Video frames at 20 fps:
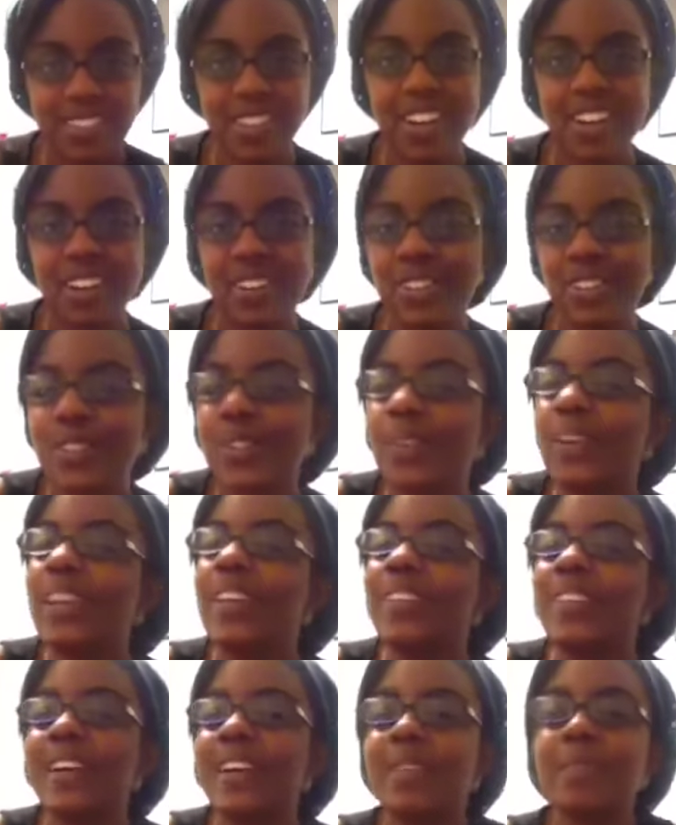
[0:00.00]
trial. So
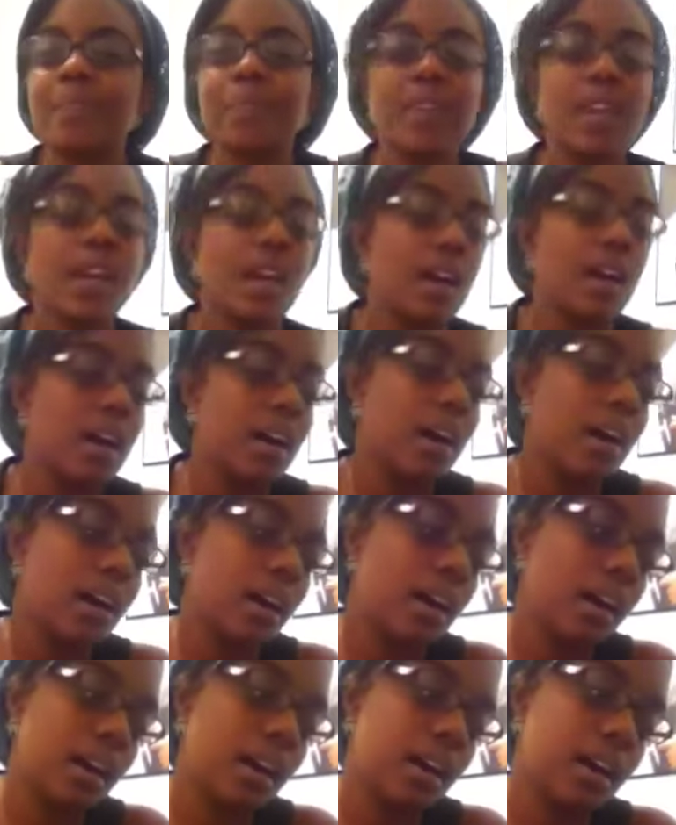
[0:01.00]
anyway,
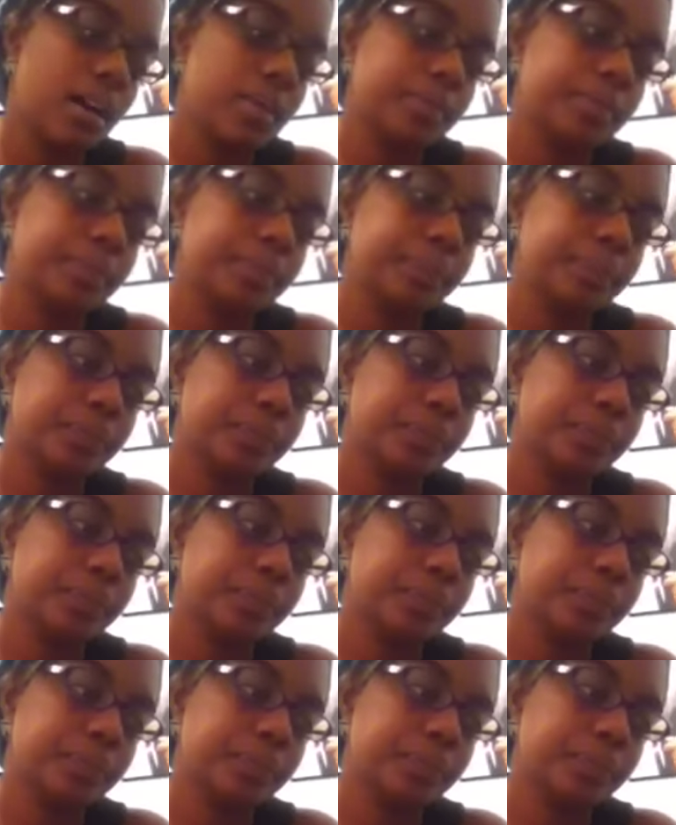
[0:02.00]
um...